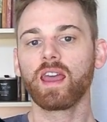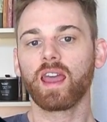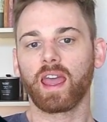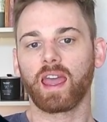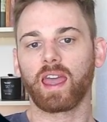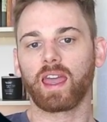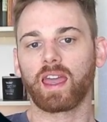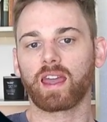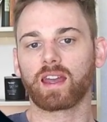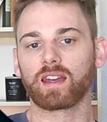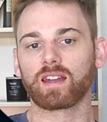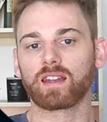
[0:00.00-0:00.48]

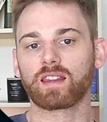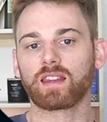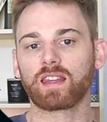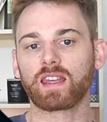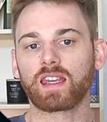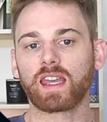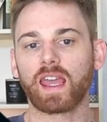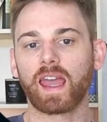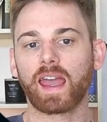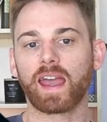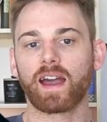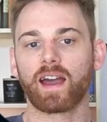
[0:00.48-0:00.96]
and
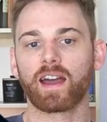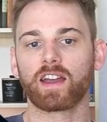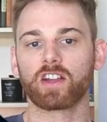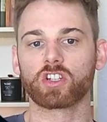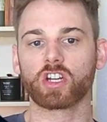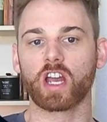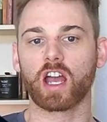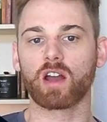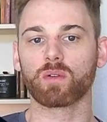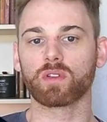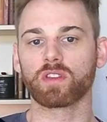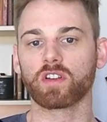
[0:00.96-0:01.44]
the AI
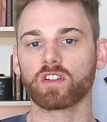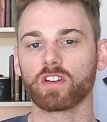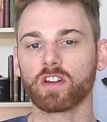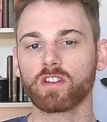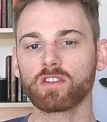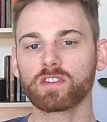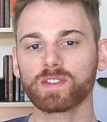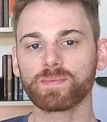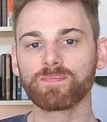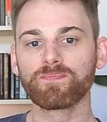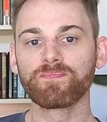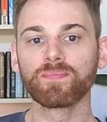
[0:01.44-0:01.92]
chat with your
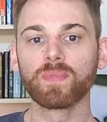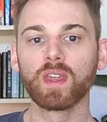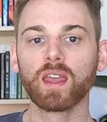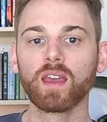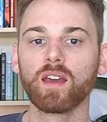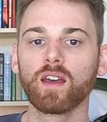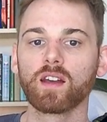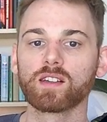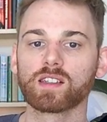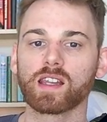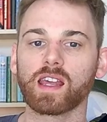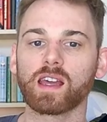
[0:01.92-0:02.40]
notes.
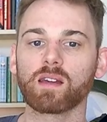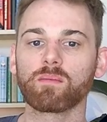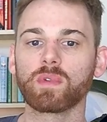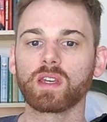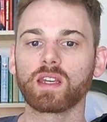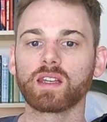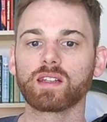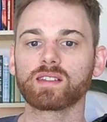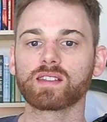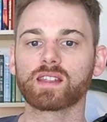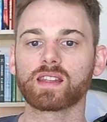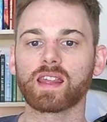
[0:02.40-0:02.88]
So that
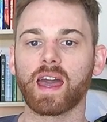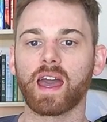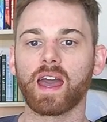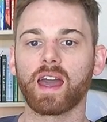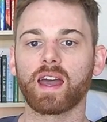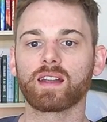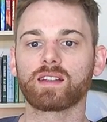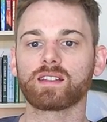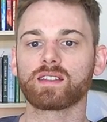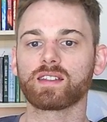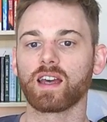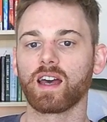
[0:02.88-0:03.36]
means
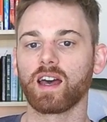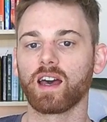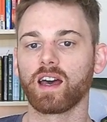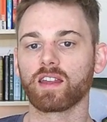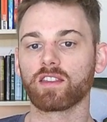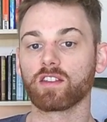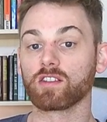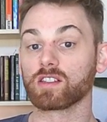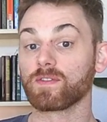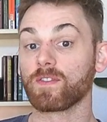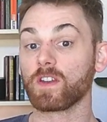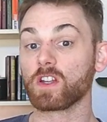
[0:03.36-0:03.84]
that
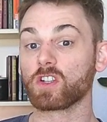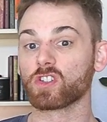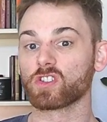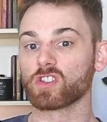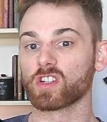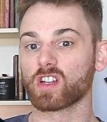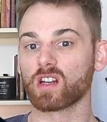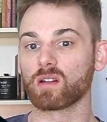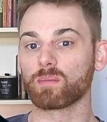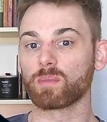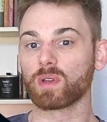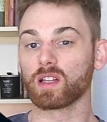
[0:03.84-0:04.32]
those features
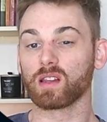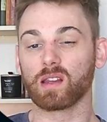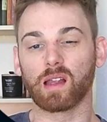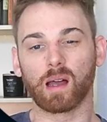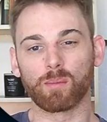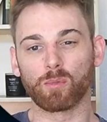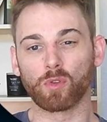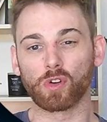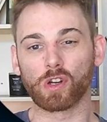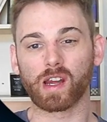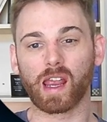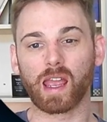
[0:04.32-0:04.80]
are going to be a
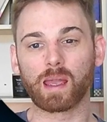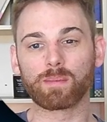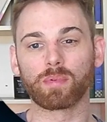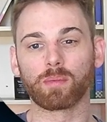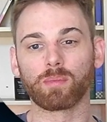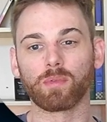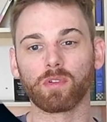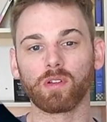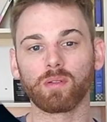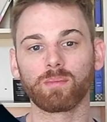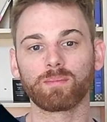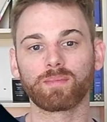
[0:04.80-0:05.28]
lot more
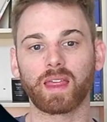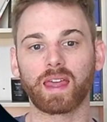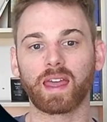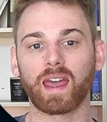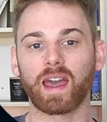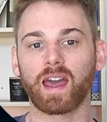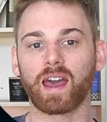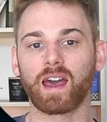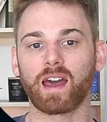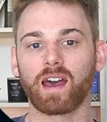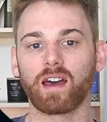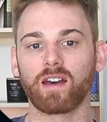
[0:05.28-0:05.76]
capable. They
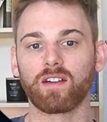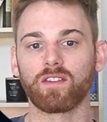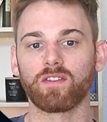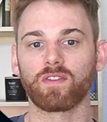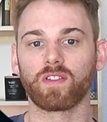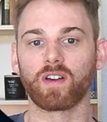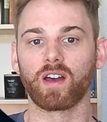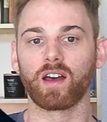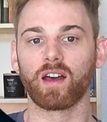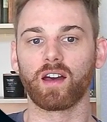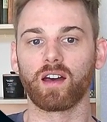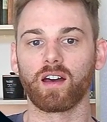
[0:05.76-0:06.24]

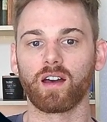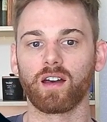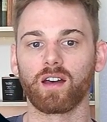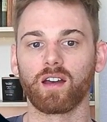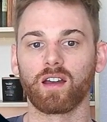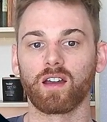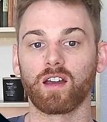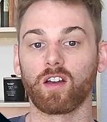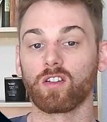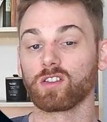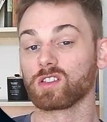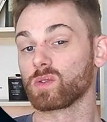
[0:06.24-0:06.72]
have
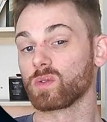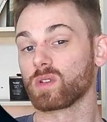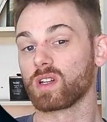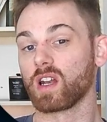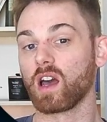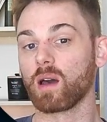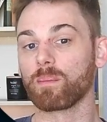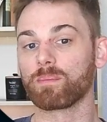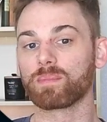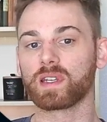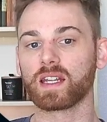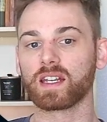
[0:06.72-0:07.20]
also an
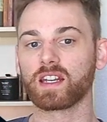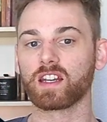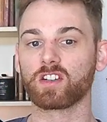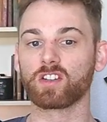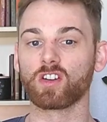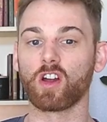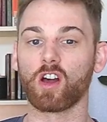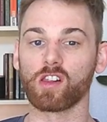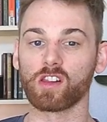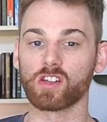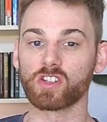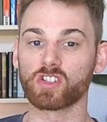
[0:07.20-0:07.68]

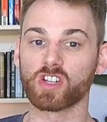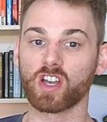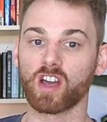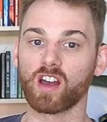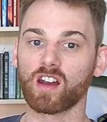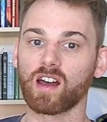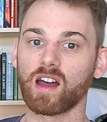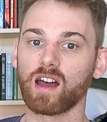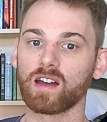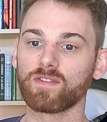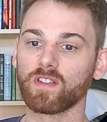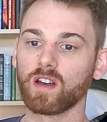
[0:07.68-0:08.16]
updated knowledge
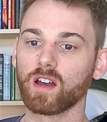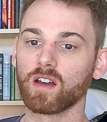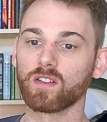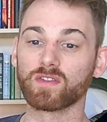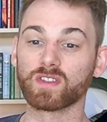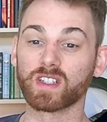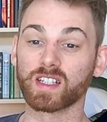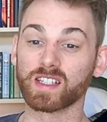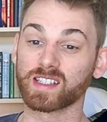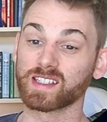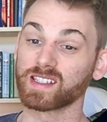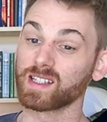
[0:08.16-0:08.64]
cutoff
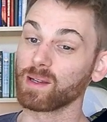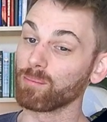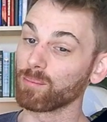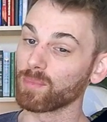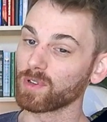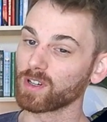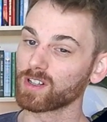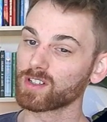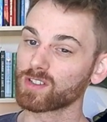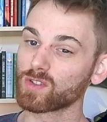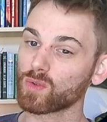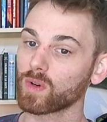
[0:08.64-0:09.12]
of
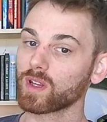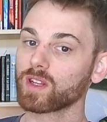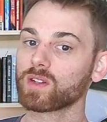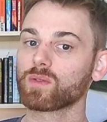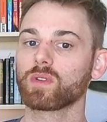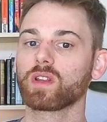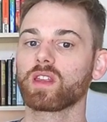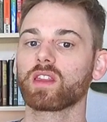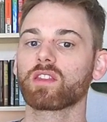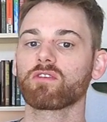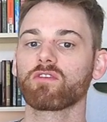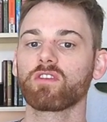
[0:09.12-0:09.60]
December
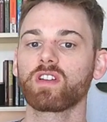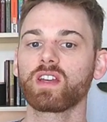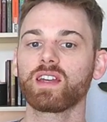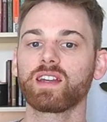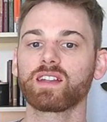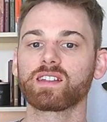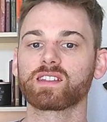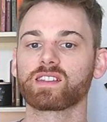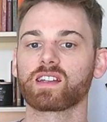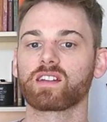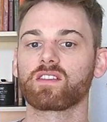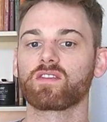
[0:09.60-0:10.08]
2023
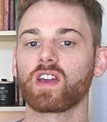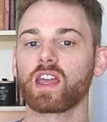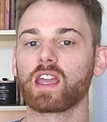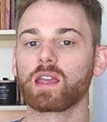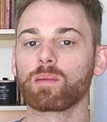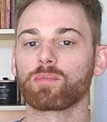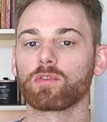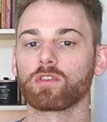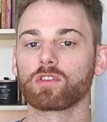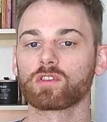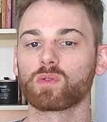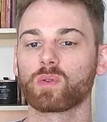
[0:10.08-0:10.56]
instead of
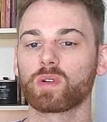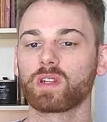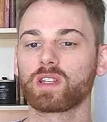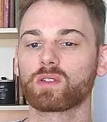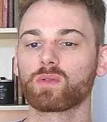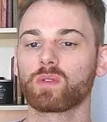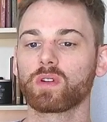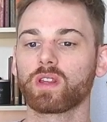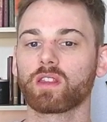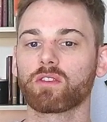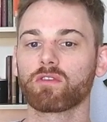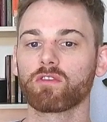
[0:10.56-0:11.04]
April
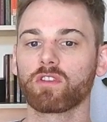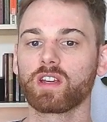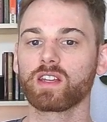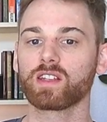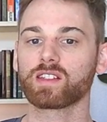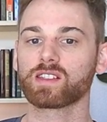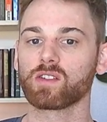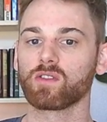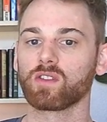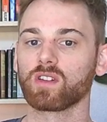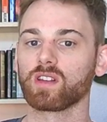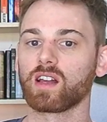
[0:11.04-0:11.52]
2023,
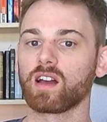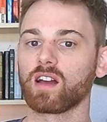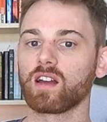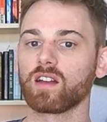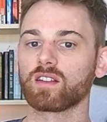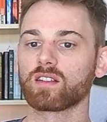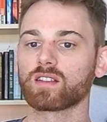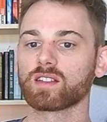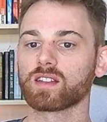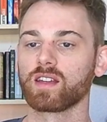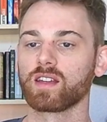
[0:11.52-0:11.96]
so a lot